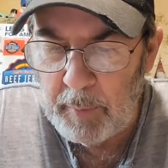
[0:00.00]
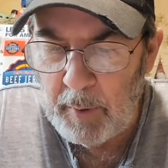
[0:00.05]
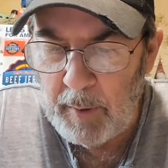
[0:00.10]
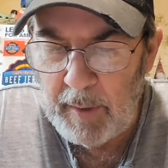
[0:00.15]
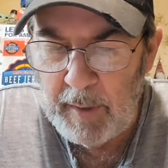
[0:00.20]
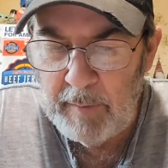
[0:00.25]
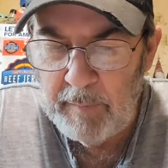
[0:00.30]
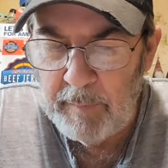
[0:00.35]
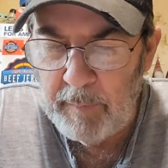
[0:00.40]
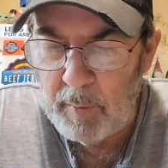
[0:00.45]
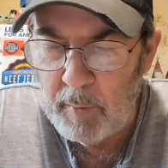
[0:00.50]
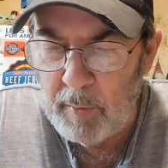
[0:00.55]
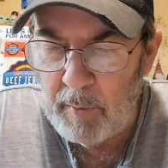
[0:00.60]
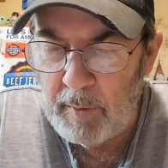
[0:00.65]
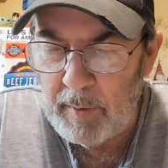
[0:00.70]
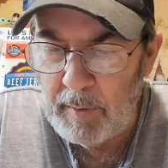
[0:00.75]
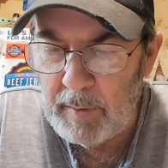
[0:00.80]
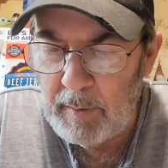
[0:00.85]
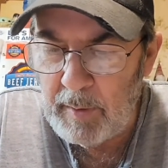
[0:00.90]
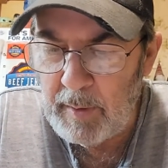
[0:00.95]
Pray
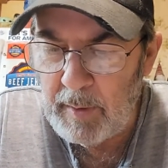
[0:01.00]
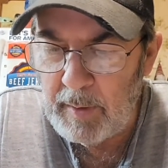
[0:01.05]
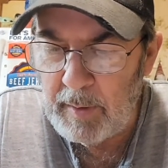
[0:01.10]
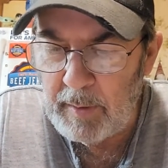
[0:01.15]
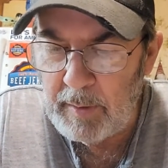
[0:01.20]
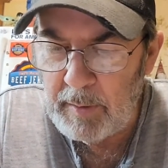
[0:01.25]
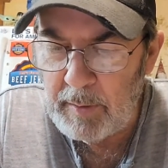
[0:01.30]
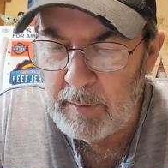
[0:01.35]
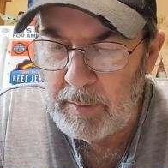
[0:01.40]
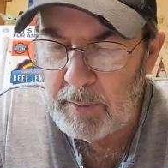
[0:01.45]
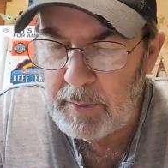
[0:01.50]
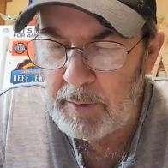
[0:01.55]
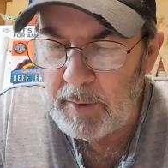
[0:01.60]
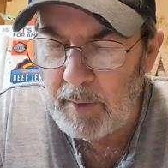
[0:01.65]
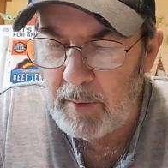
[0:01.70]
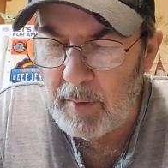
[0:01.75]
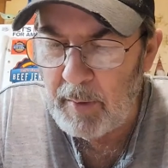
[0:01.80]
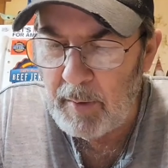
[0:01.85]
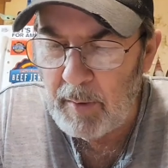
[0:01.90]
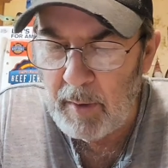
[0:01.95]
for
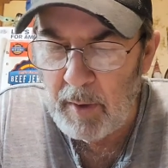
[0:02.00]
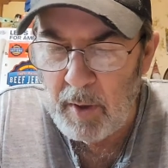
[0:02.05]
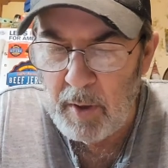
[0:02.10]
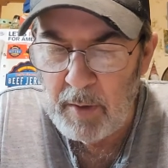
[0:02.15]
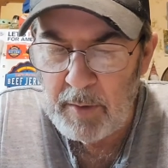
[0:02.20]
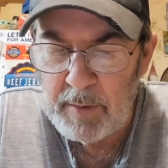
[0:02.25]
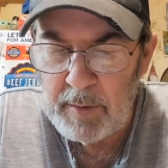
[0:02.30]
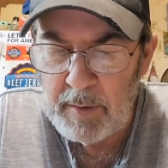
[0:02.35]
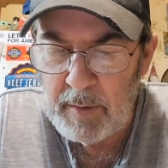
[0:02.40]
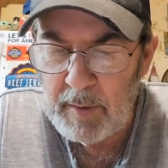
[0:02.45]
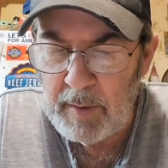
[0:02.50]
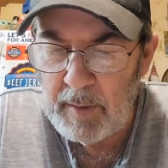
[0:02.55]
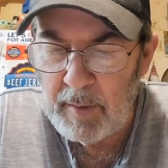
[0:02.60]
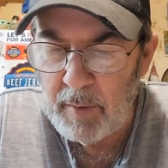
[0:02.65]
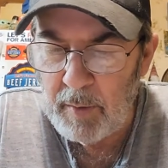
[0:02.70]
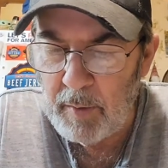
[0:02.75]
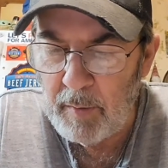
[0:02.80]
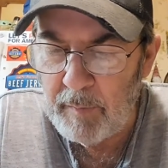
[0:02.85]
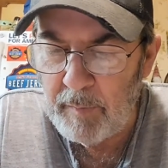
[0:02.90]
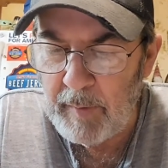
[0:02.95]
Sharon Lawson and
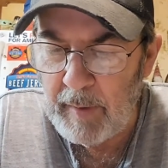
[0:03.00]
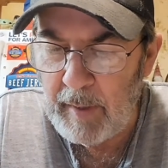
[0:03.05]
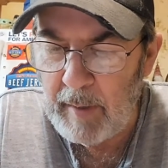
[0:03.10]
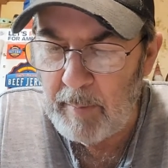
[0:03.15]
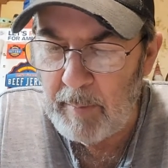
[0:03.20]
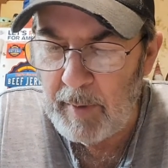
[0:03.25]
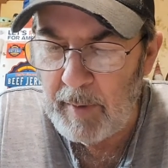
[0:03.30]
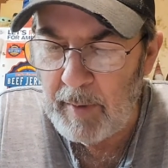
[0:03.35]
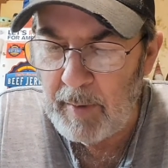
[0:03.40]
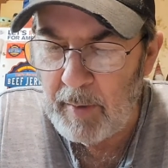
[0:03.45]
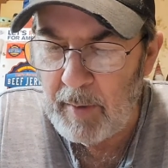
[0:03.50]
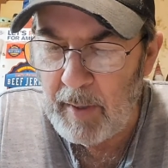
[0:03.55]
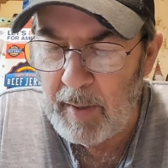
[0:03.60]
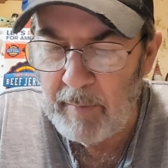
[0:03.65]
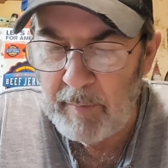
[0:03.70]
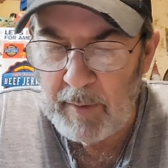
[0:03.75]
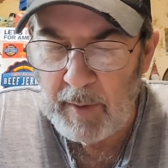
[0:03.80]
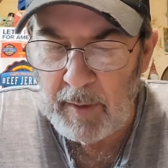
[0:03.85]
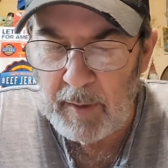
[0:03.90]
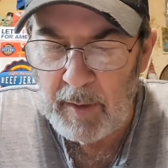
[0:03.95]
her family. They're
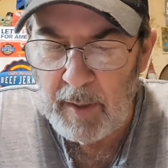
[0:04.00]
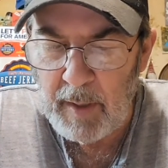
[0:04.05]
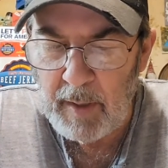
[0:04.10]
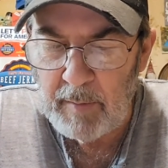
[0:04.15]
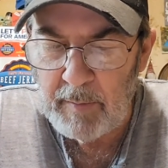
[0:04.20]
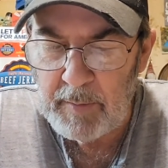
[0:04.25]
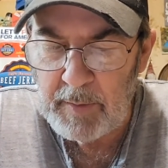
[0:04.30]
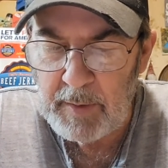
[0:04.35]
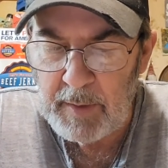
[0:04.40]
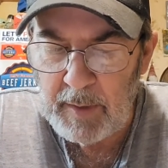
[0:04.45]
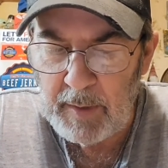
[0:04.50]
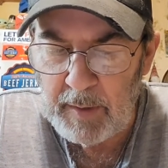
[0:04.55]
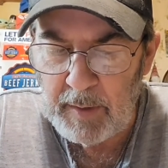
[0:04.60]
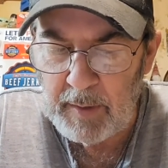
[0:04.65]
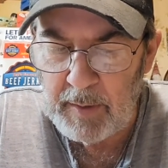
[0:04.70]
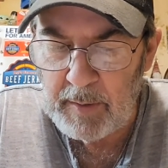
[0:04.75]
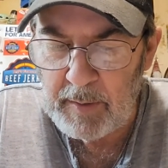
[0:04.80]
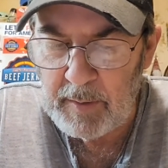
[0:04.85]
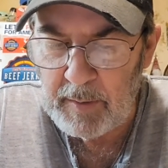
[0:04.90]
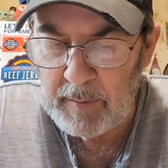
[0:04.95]
having a lot of
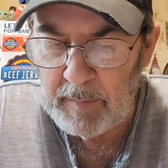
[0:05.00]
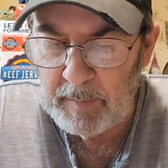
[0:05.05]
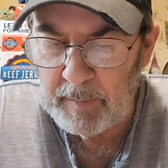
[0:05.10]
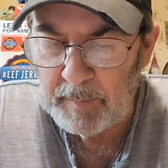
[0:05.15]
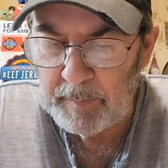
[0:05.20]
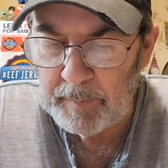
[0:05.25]
sickness.